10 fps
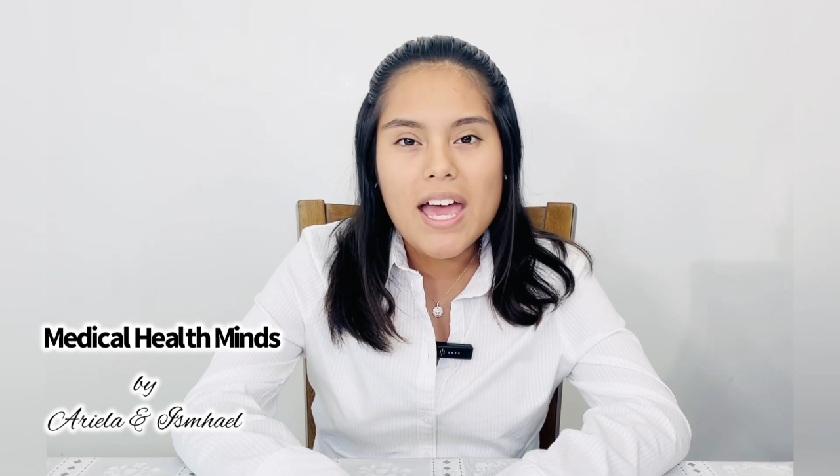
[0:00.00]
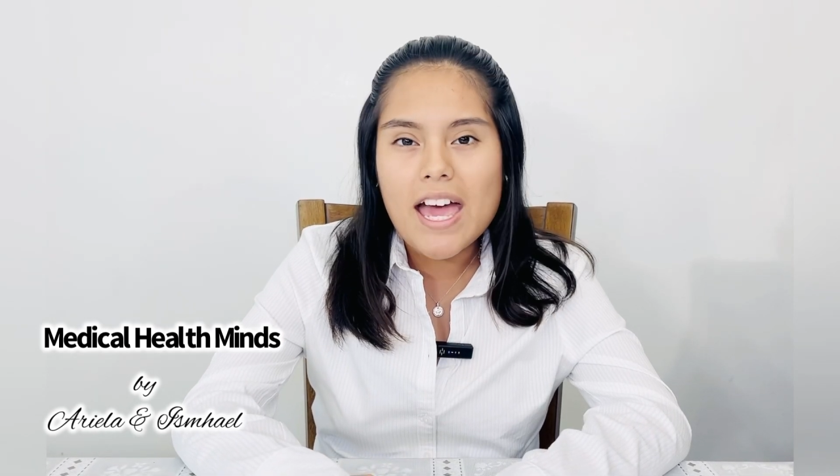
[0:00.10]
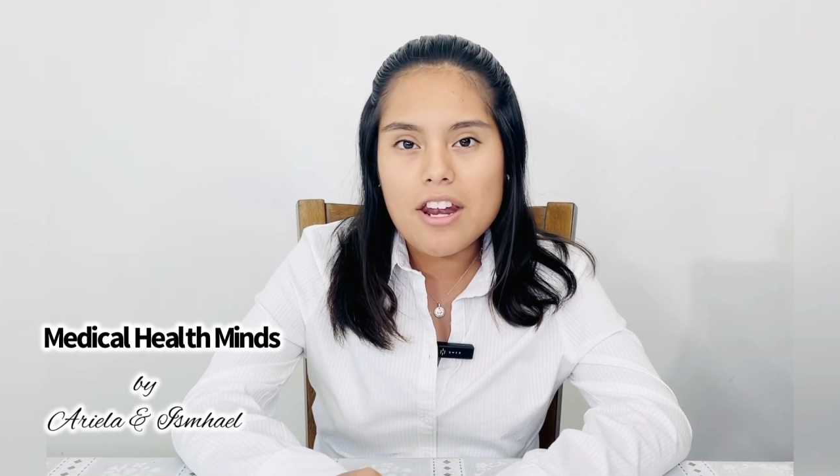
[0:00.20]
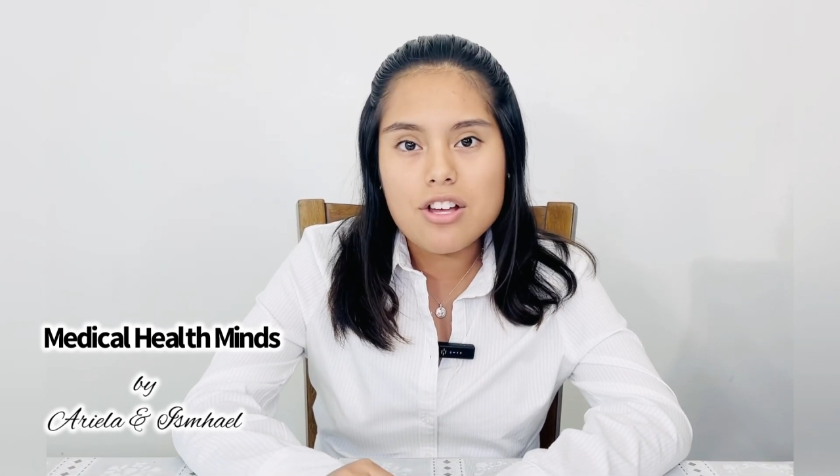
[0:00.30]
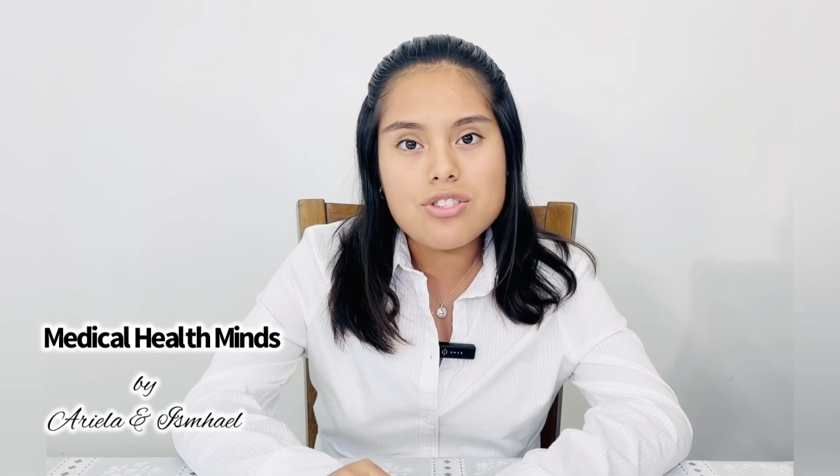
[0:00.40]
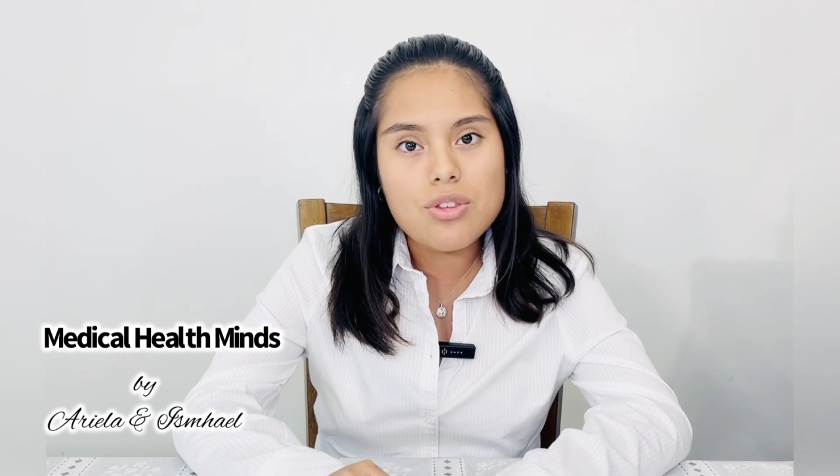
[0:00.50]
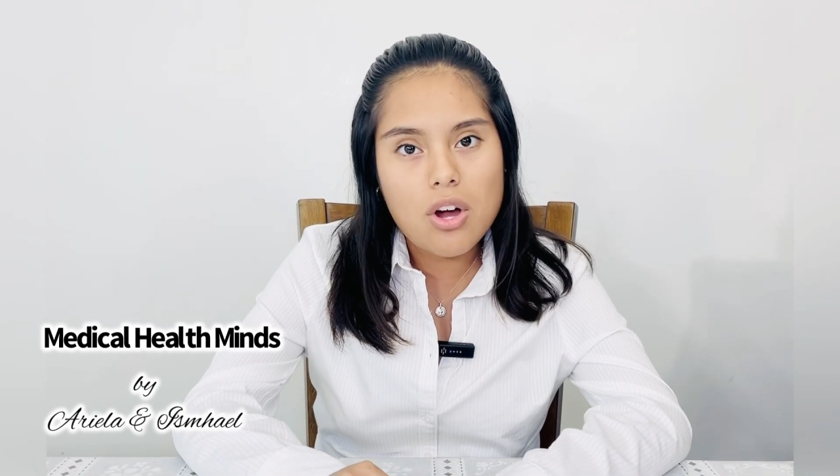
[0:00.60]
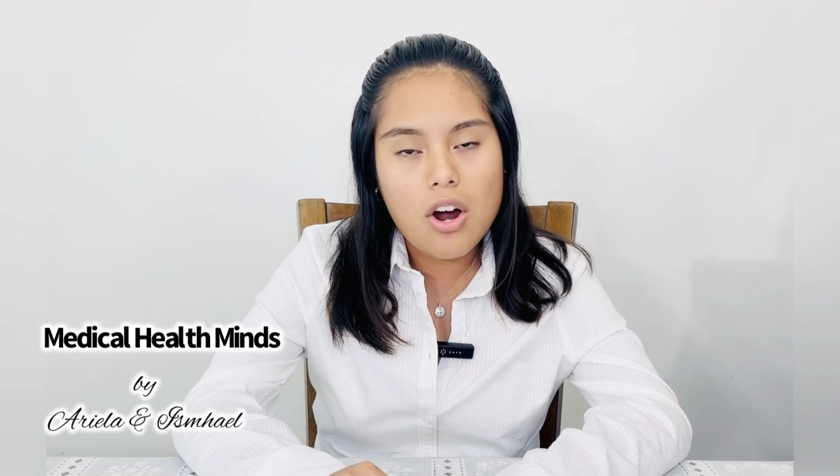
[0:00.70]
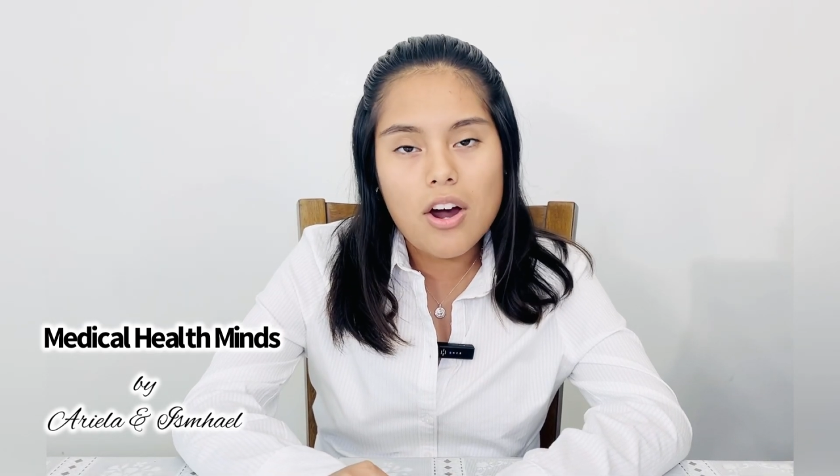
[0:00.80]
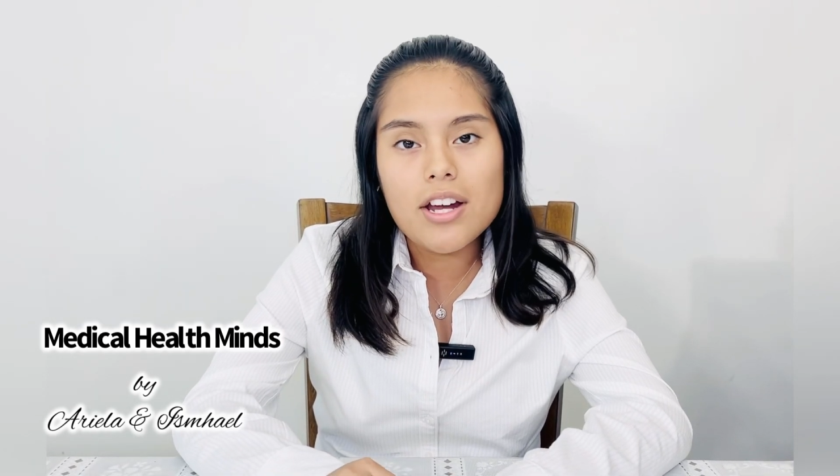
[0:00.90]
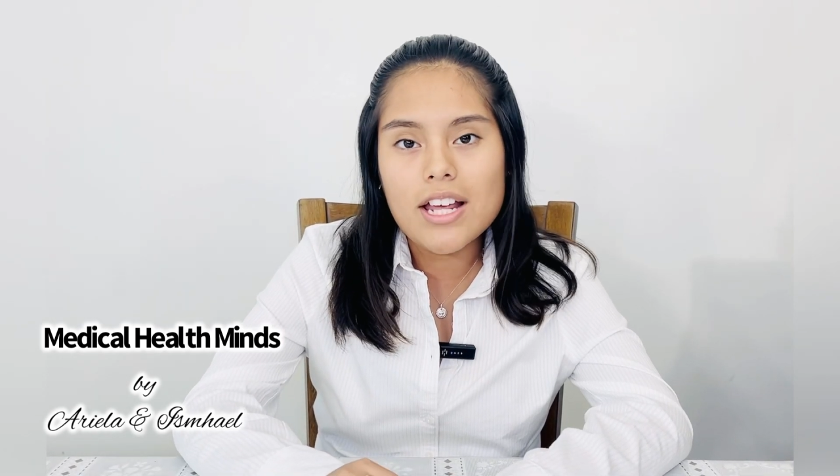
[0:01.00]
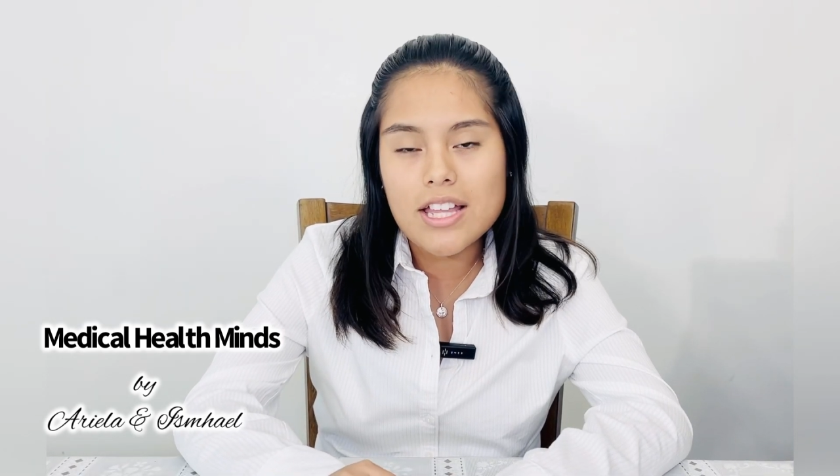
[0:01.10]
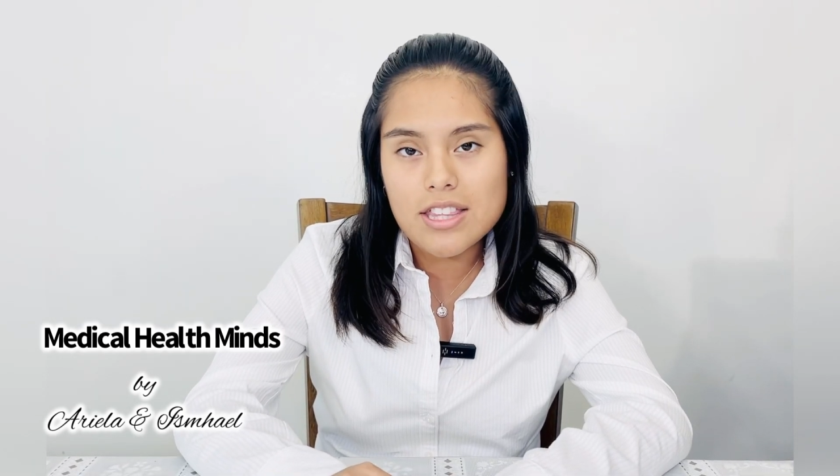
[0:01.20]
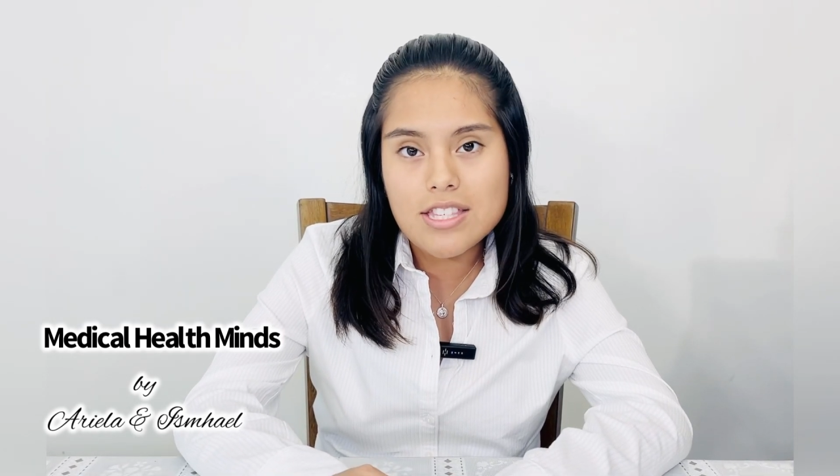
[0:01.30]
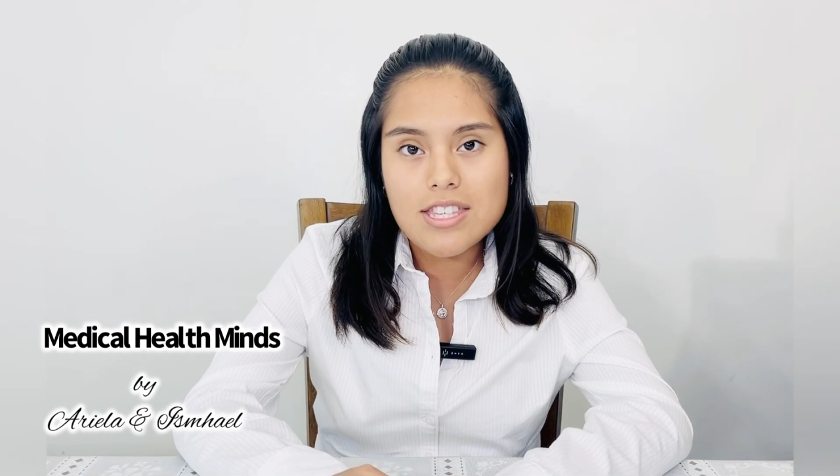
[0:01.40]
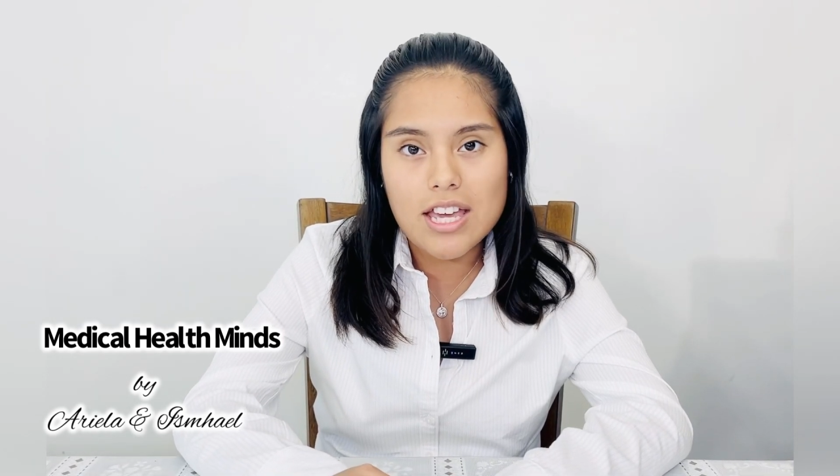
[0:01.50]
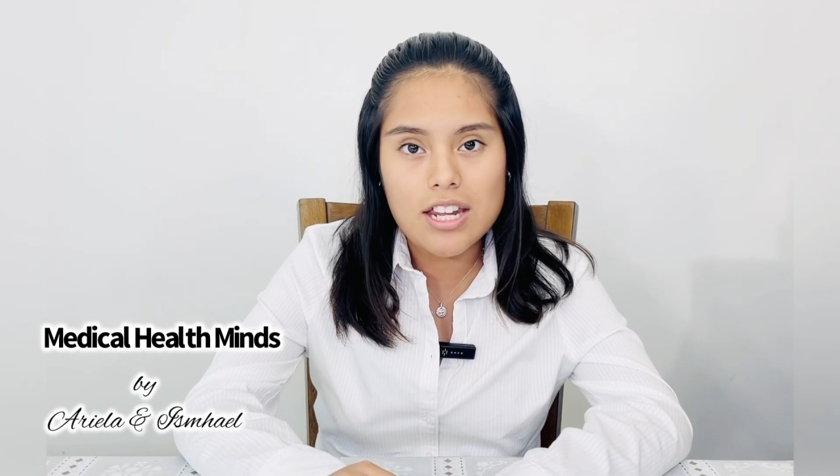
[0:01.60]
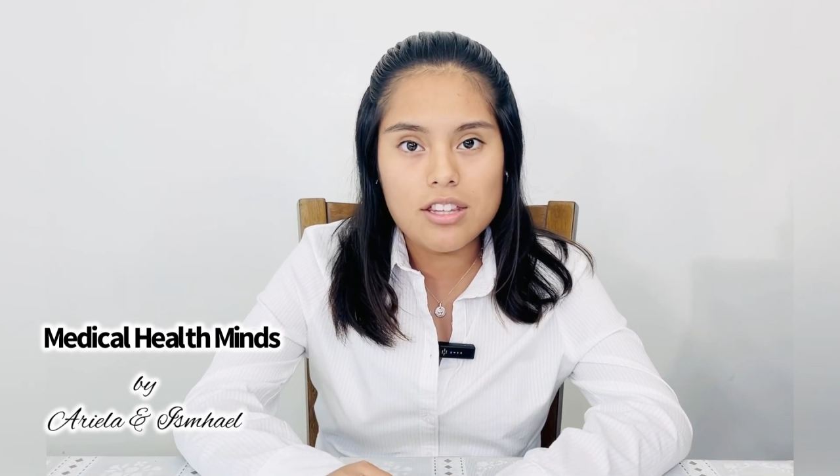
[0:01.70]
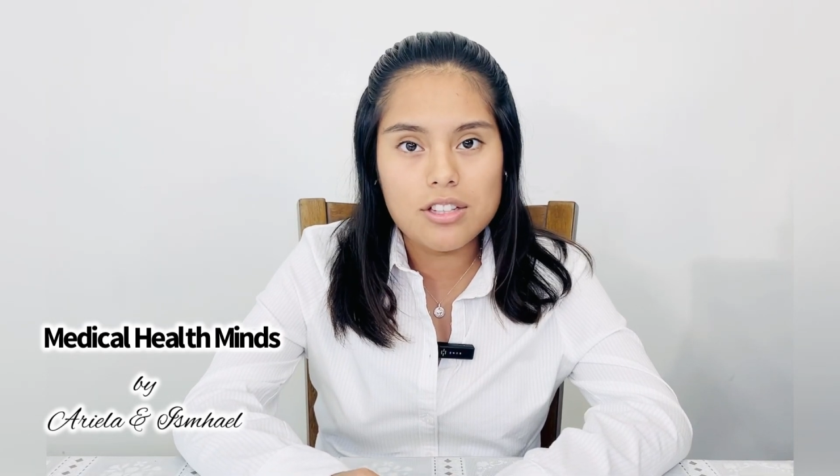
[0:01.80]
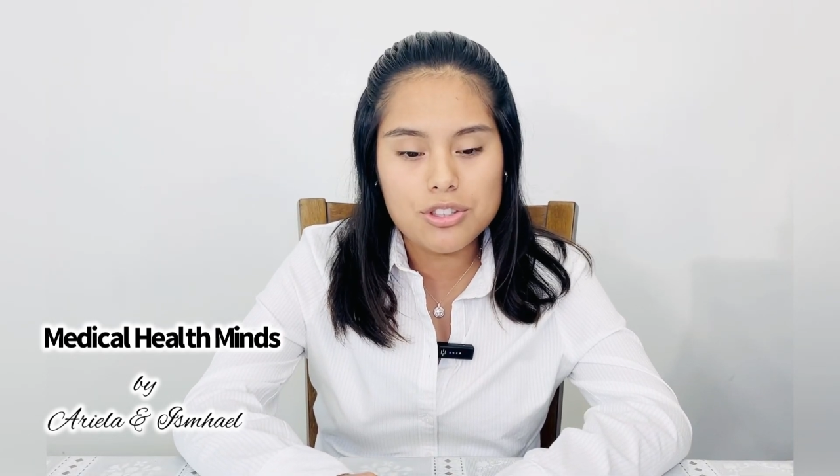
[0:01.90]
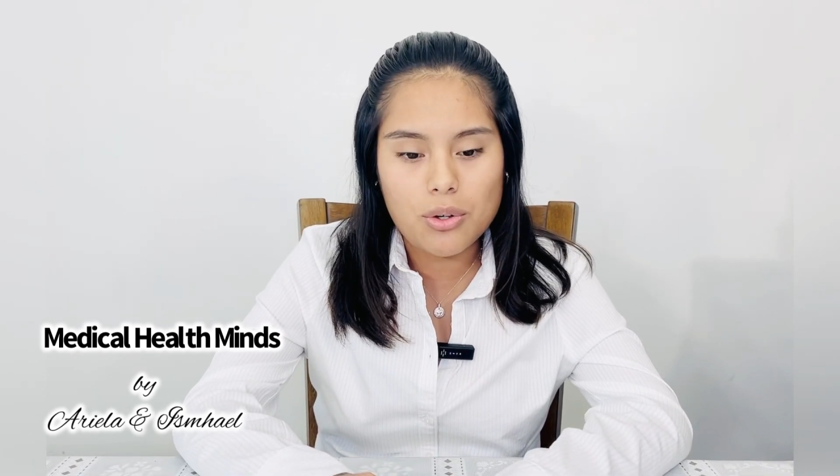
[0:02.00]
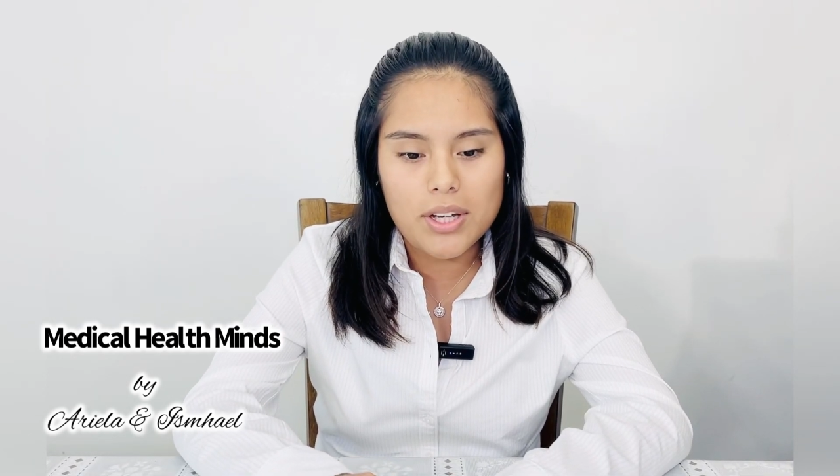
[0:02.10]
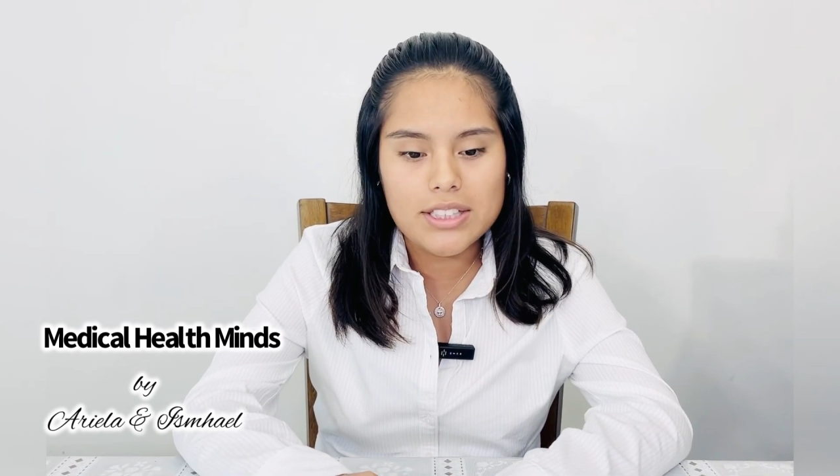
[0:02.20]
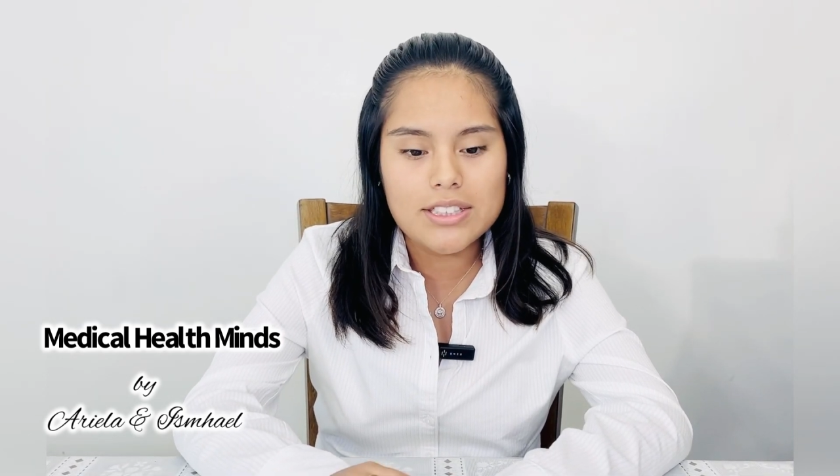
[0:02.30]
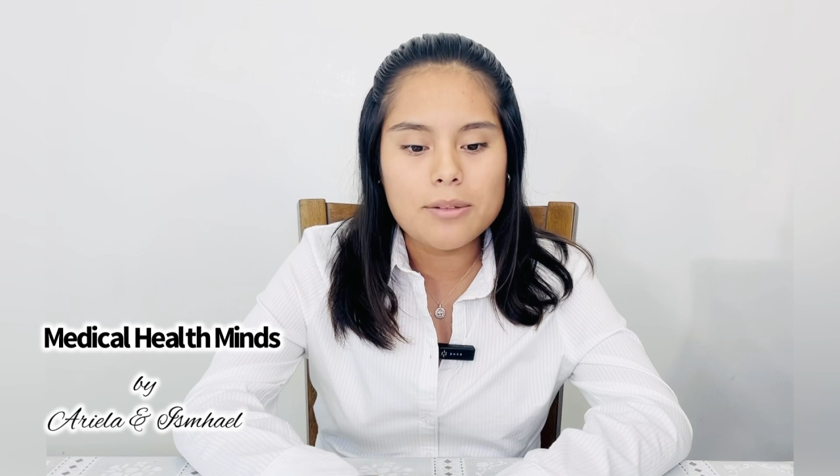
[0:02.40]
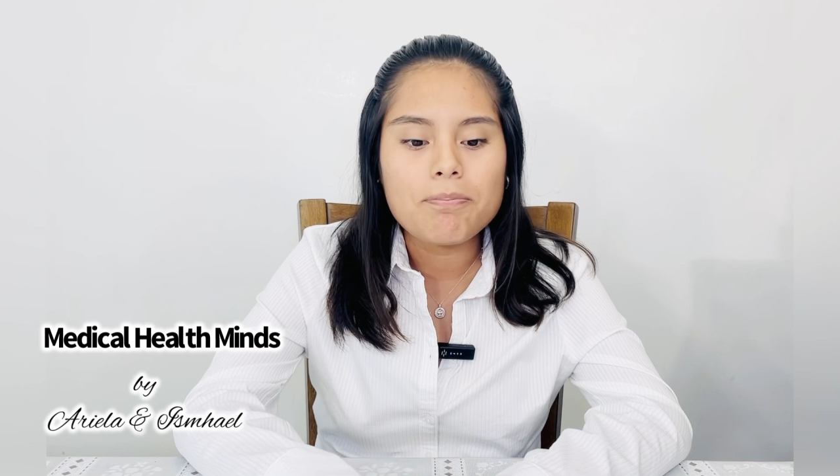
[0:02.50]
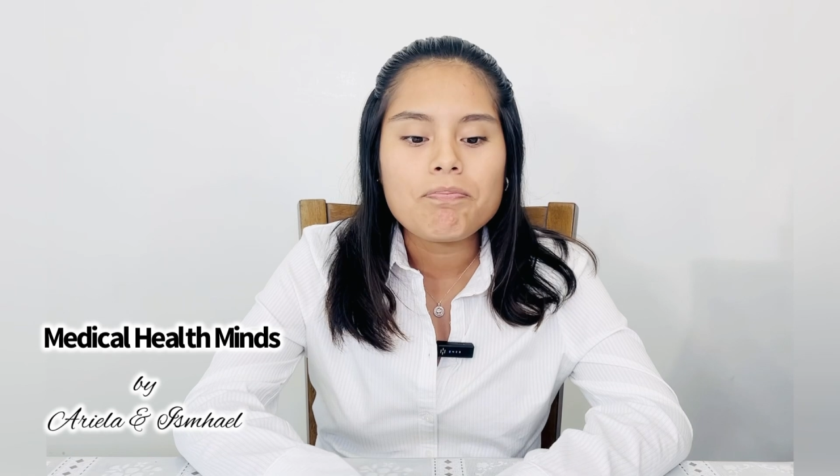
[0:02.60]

and also the heart and the skin and the joints.